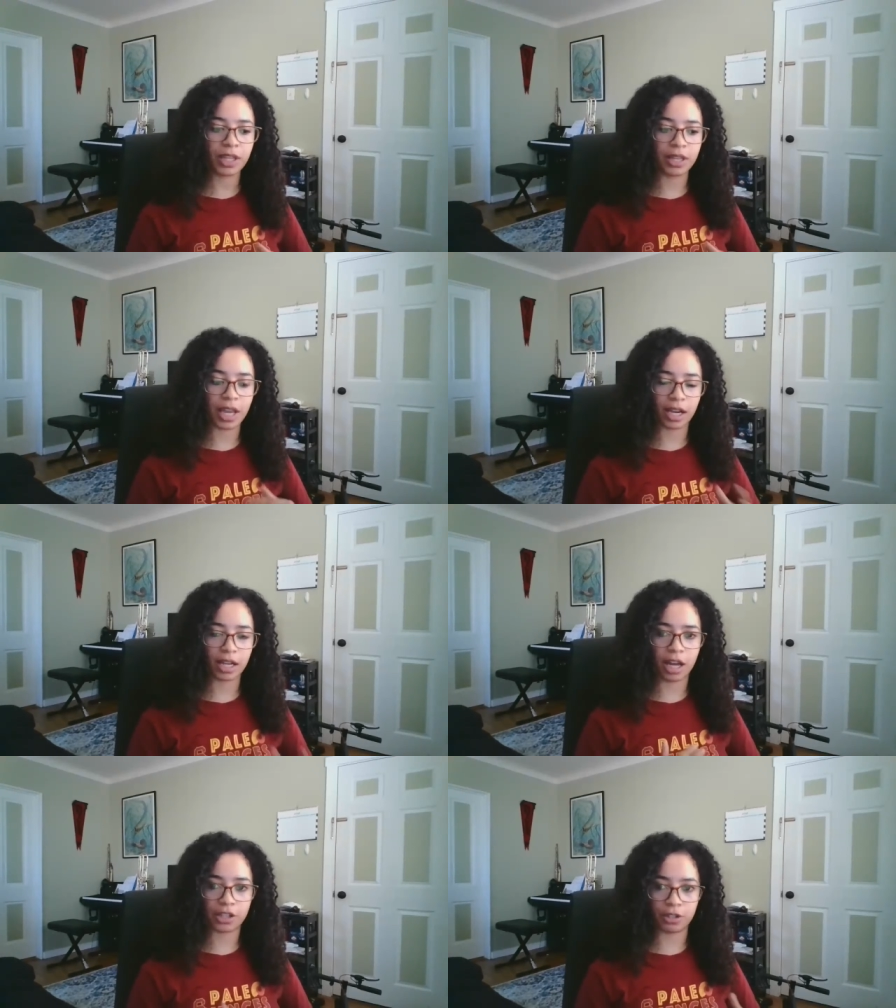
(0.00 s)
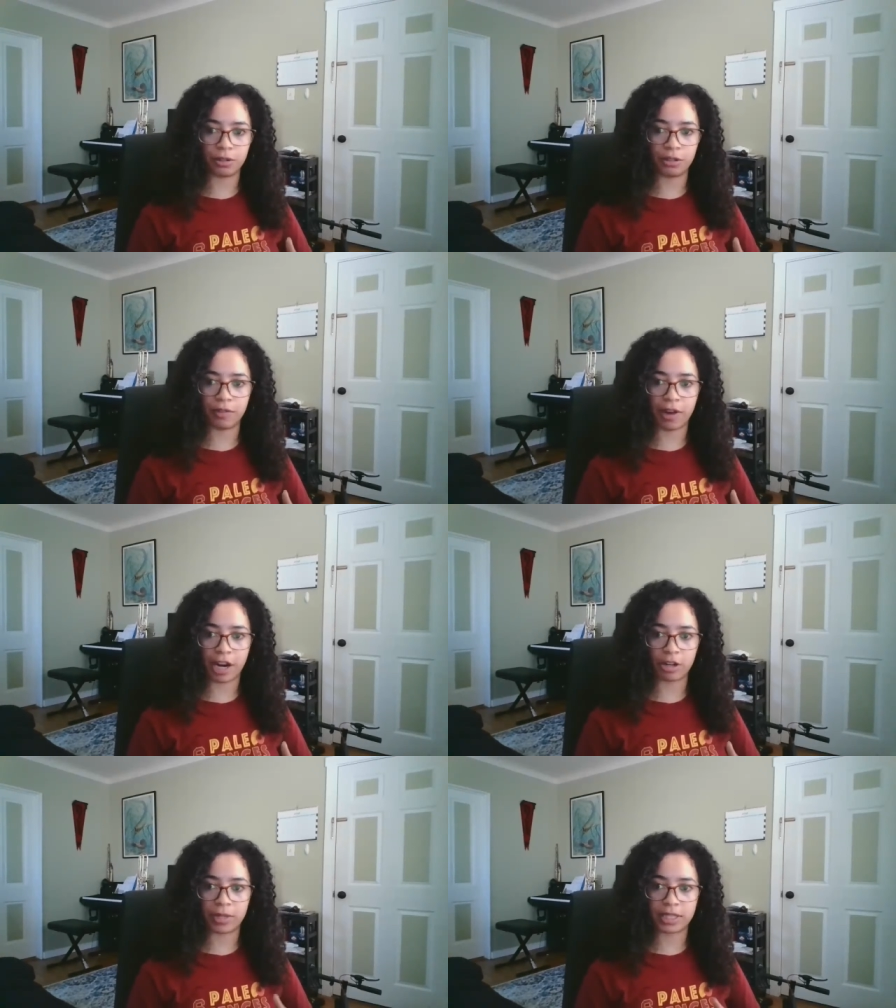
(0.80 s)
the ecological
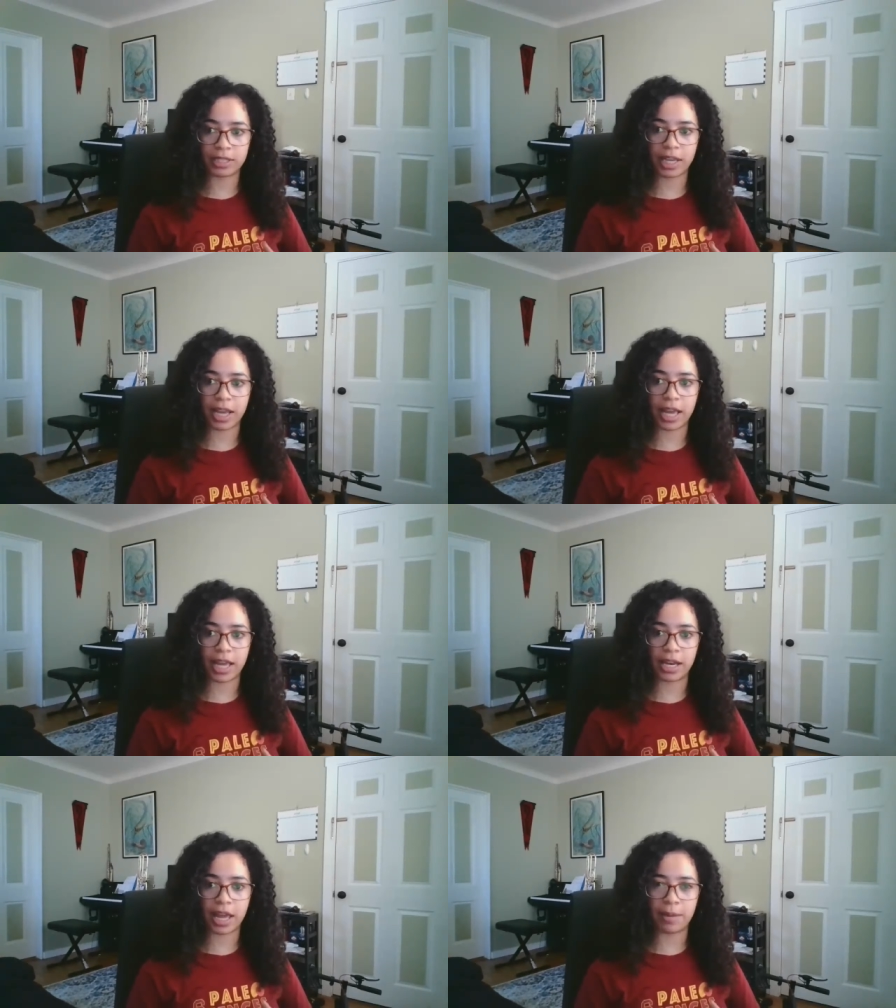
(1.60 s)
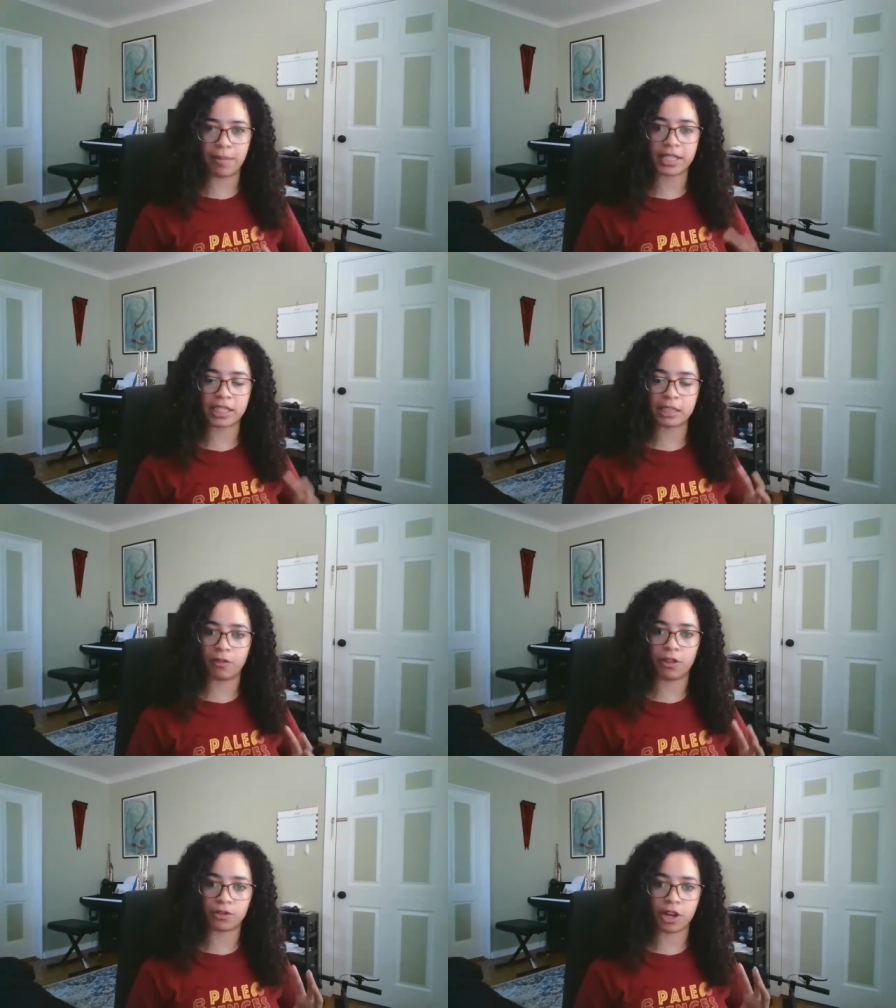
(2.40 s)
environments, and made some
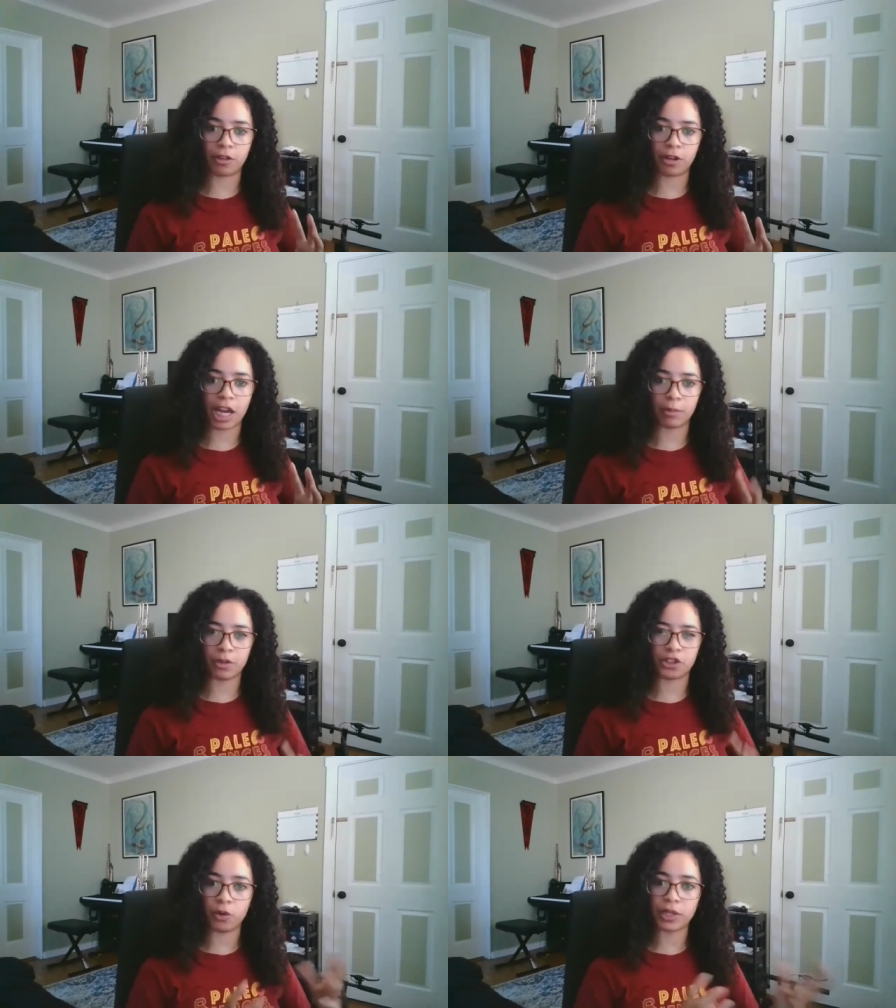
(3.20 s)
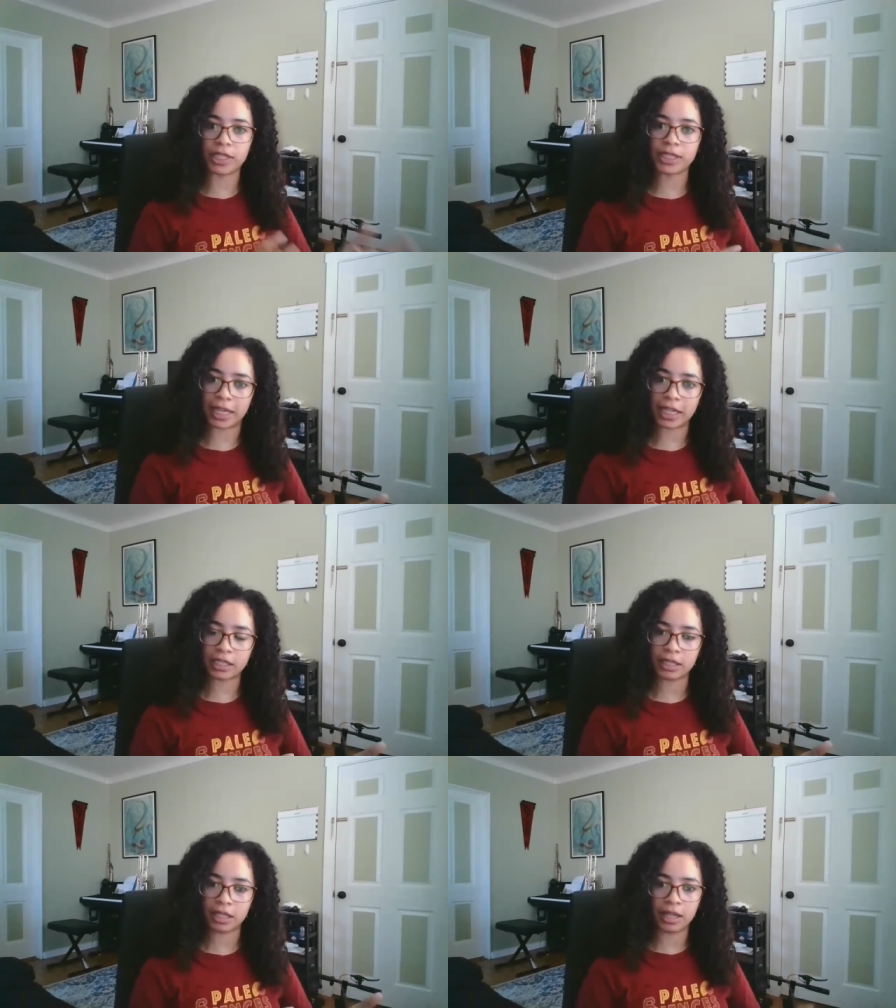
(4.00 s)
of those other animals go
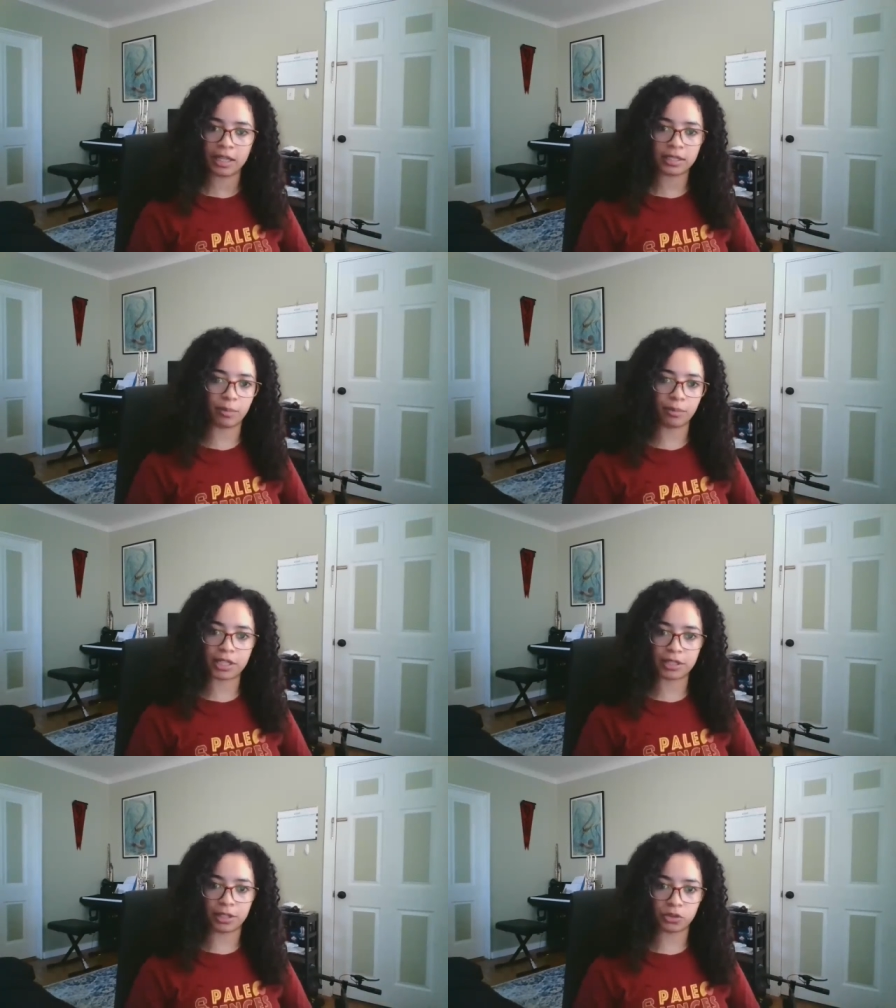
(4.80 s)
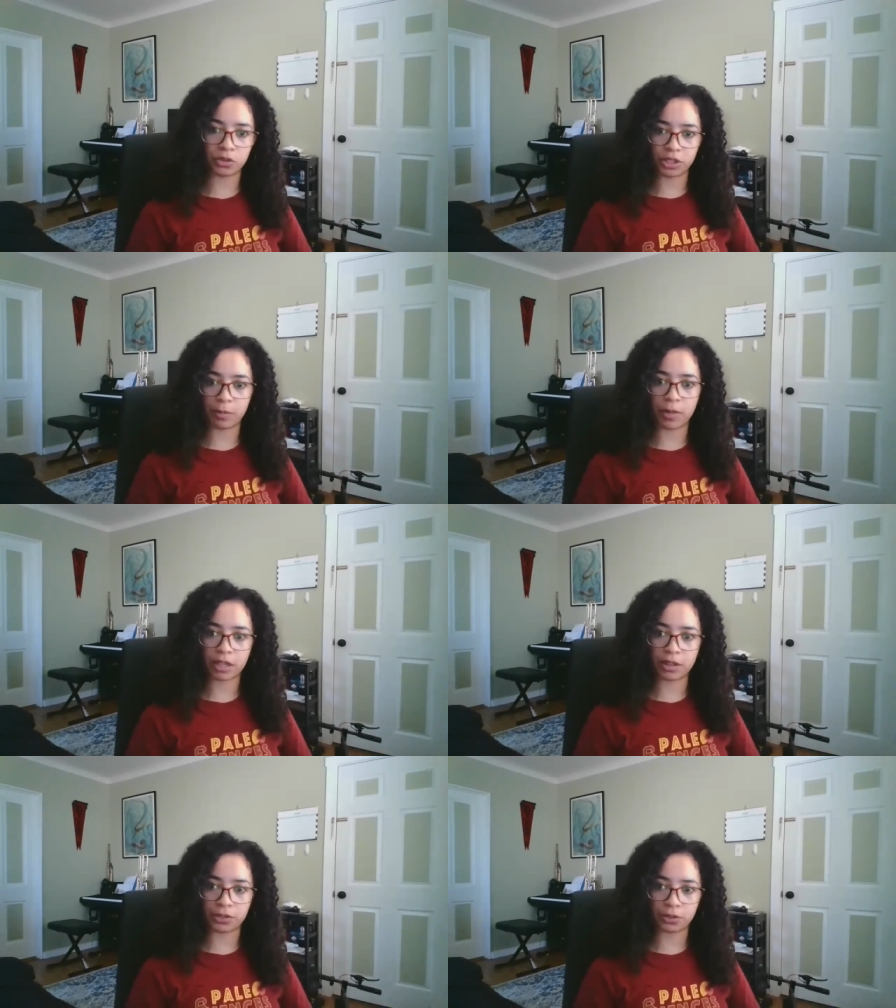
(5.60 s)
extinct, some plesiosaurs, some
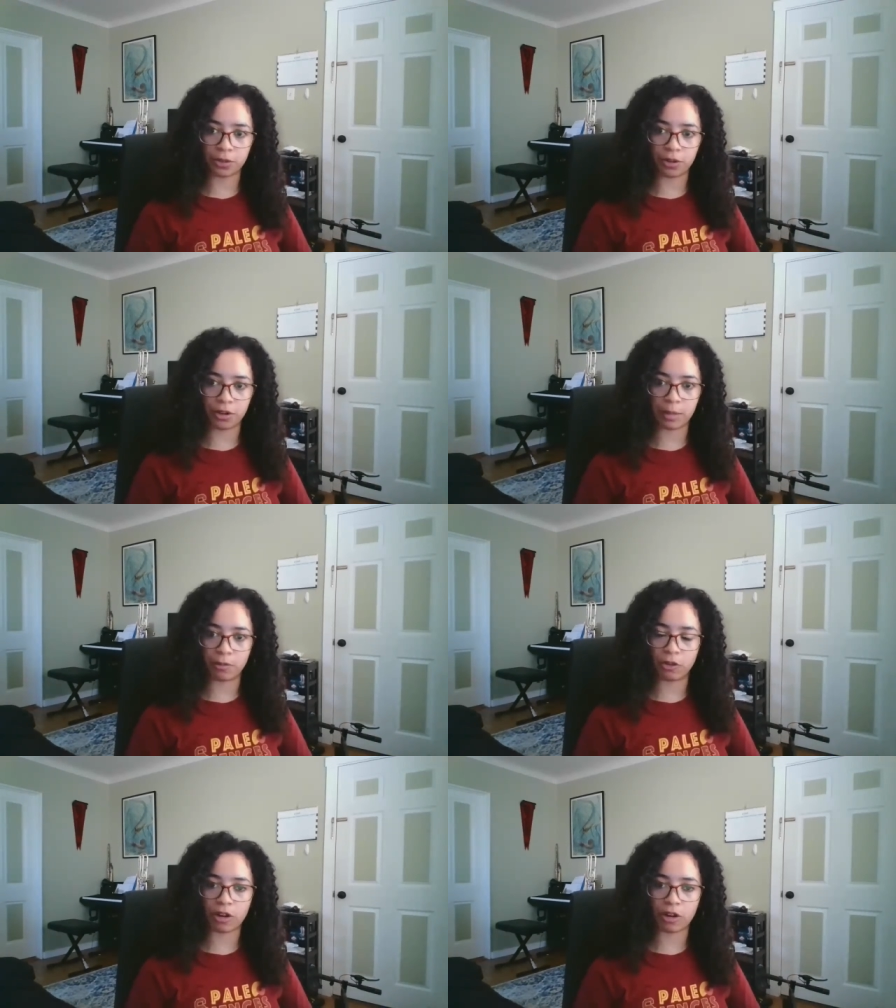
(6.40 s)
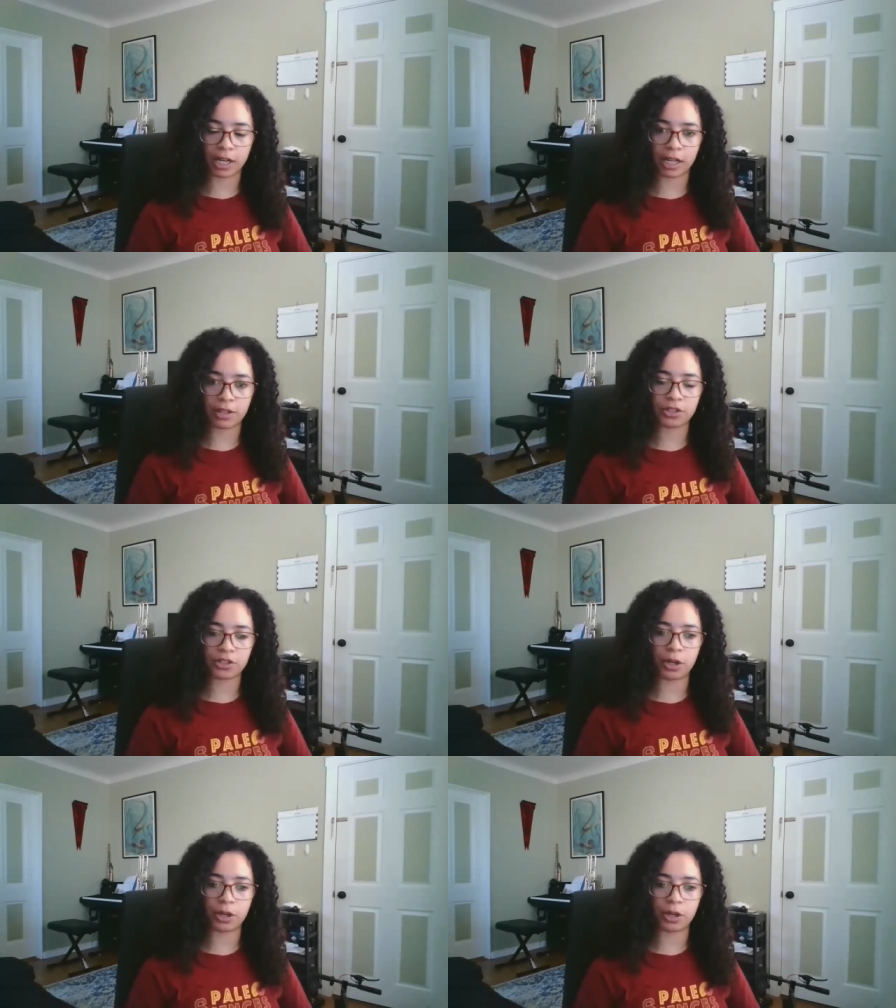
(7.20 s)
ichthyosaurs, and marine crocodiles.